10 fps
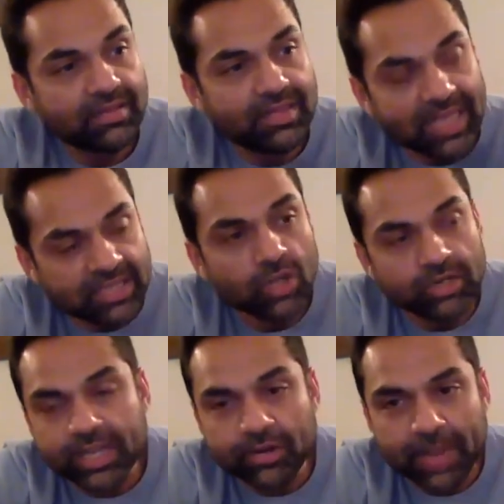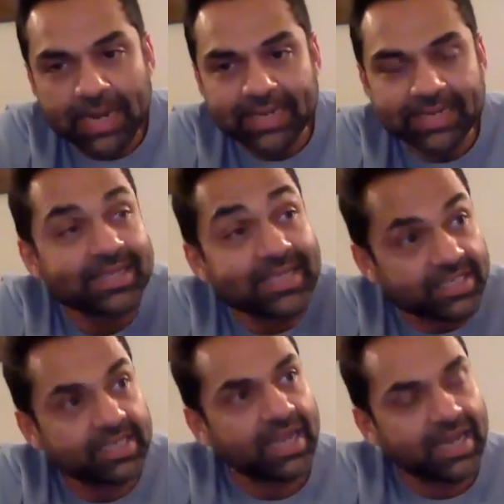that's not really romantic. That's
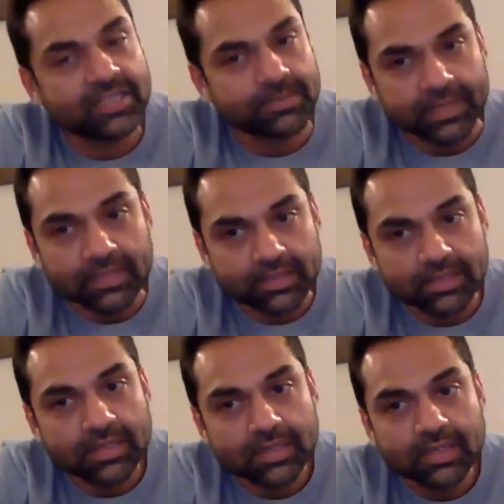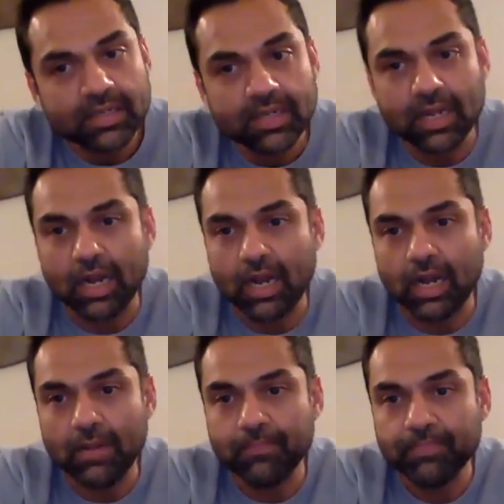actually harassment.
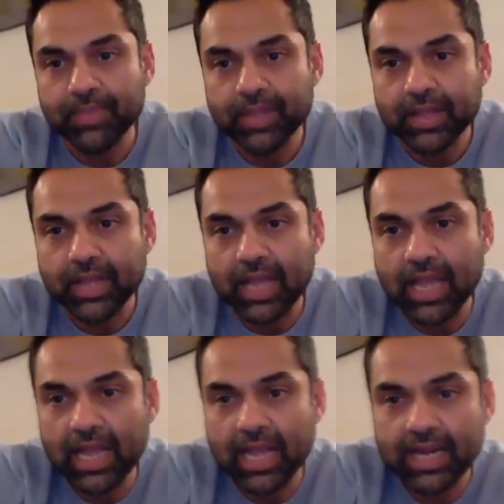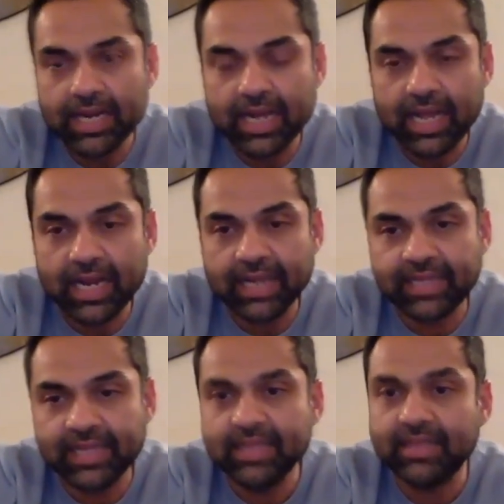And I
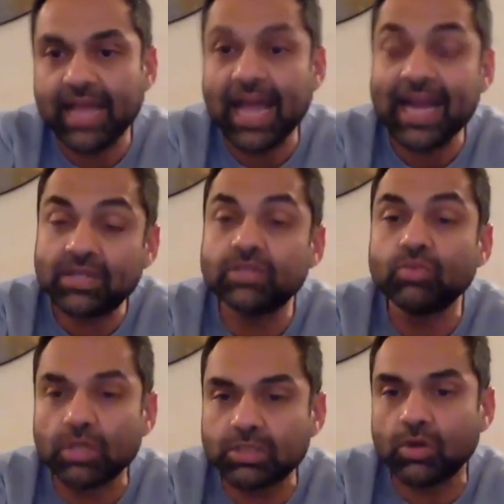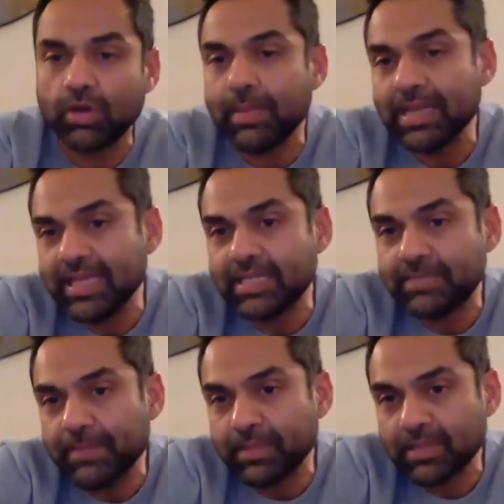think that is what's going to make these
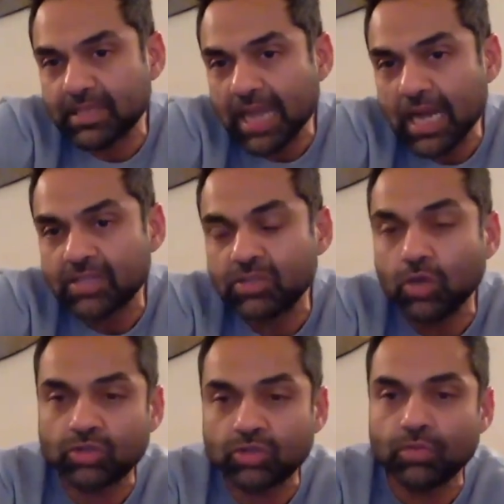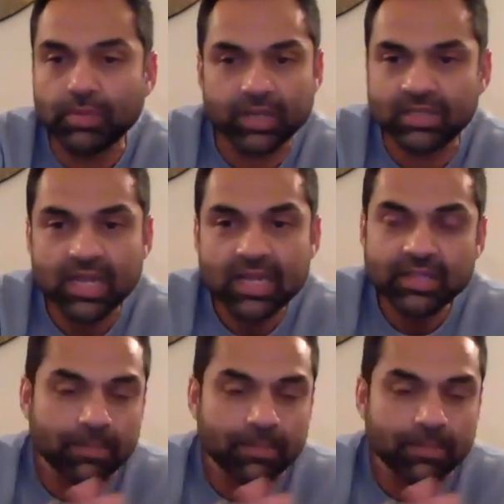people stars. Not so, because the